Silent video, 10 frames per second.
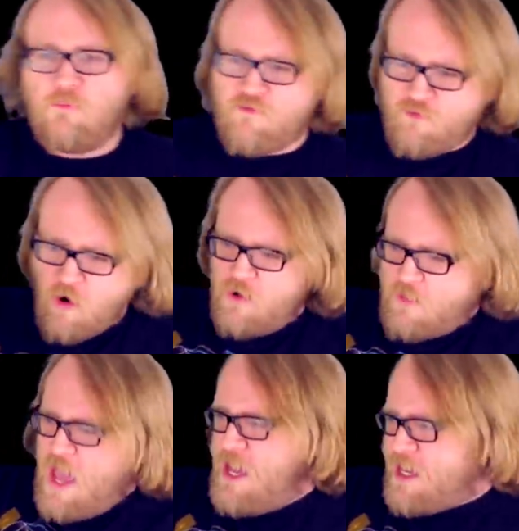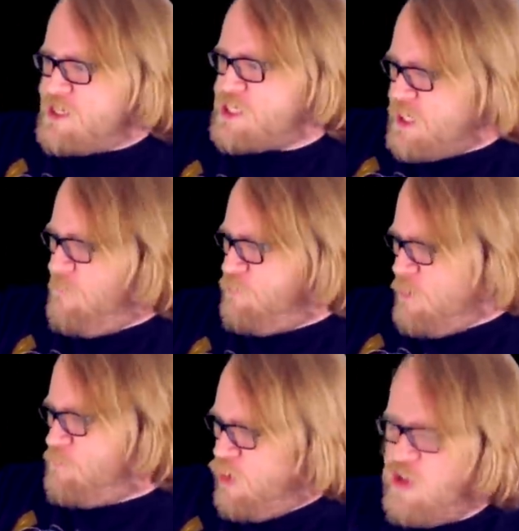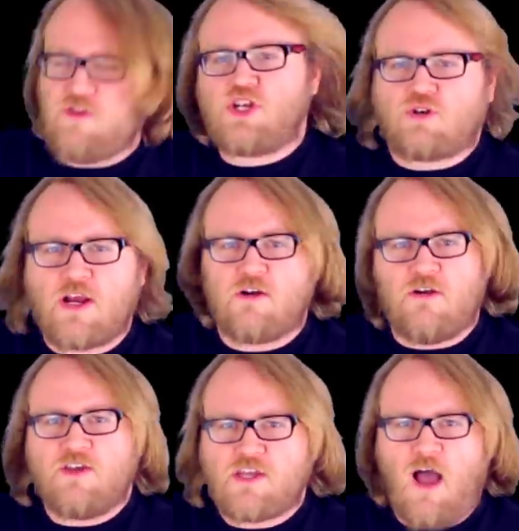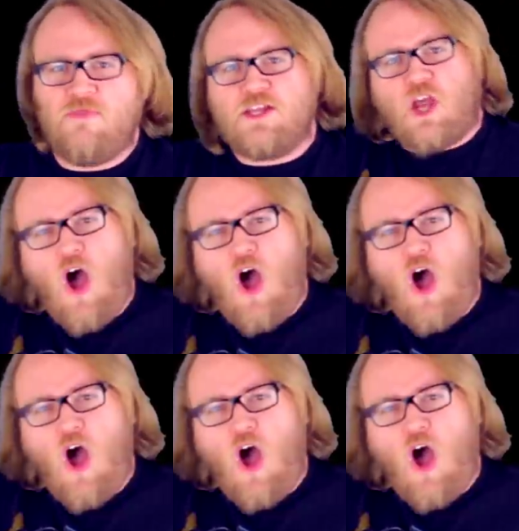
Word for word: before they can simply pull the trigger of the gun that's